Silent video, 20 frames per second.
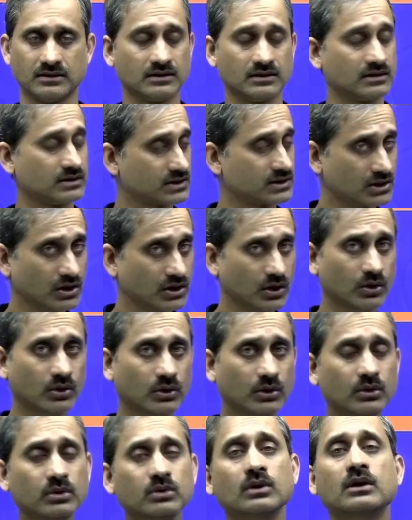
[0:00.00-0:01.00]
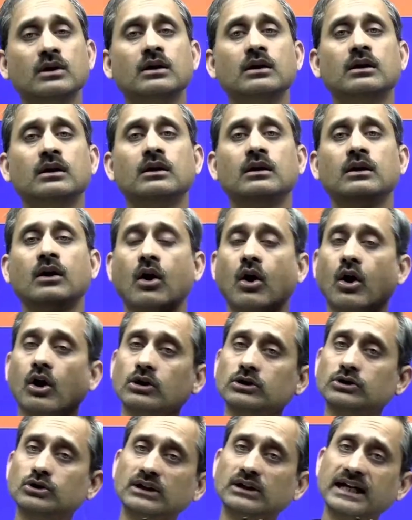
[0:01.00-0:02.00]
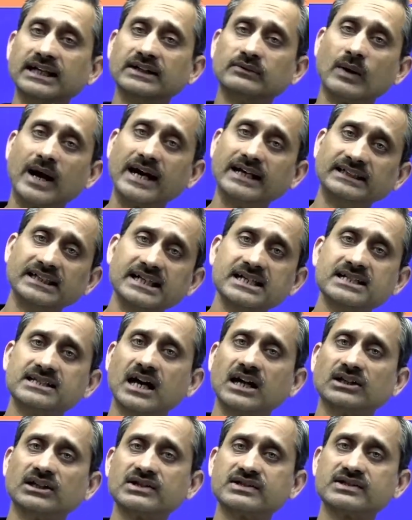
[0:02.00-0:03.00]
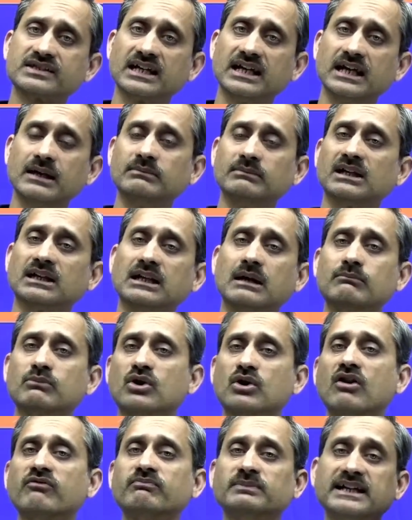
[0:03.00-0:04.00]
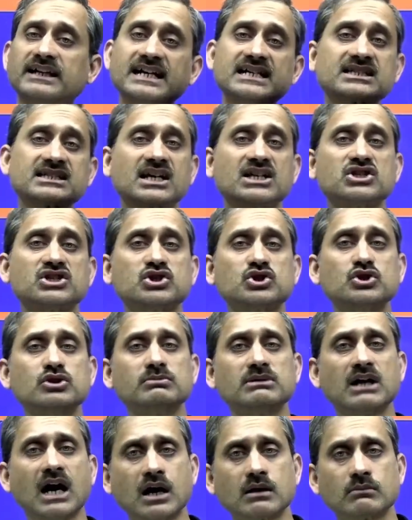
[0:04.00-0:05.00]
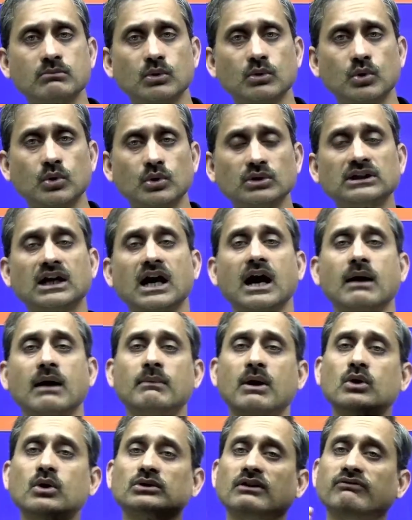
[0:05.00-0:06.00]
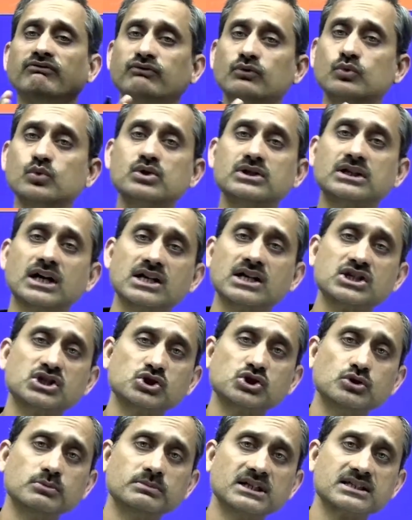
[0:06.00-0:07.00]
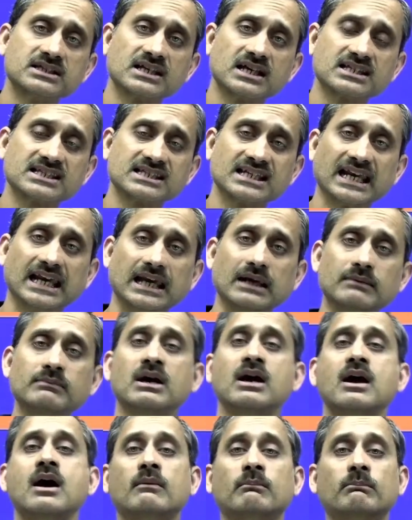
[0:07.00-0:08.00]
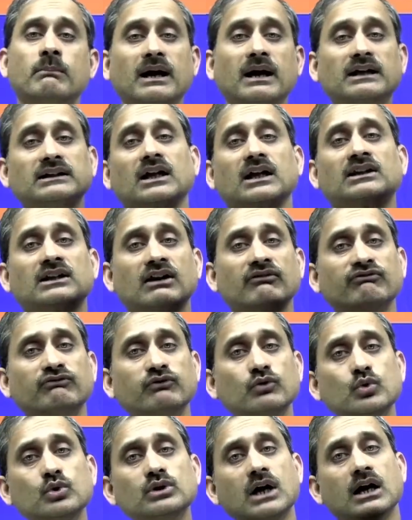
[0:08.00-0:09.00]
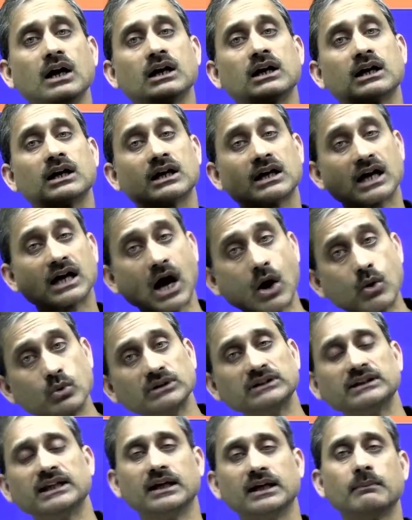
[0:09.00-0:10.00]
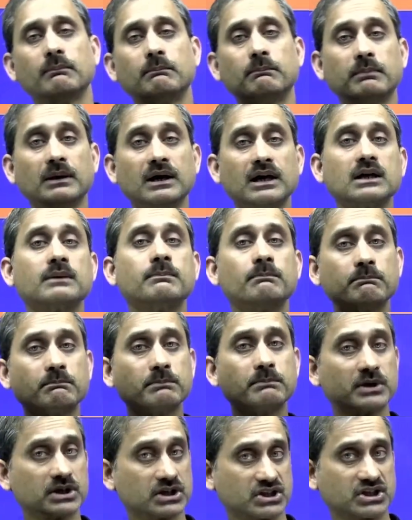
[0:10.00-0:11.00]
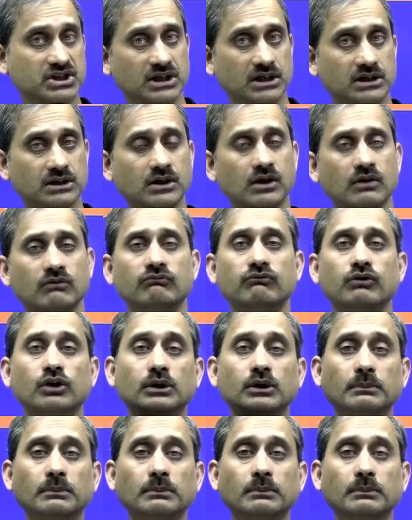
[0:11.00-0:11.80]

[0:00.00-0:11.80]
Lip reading: So, although the invitees are the same, the number of plates consumed are more, the amount of food consumed is the same, but the food counting per person would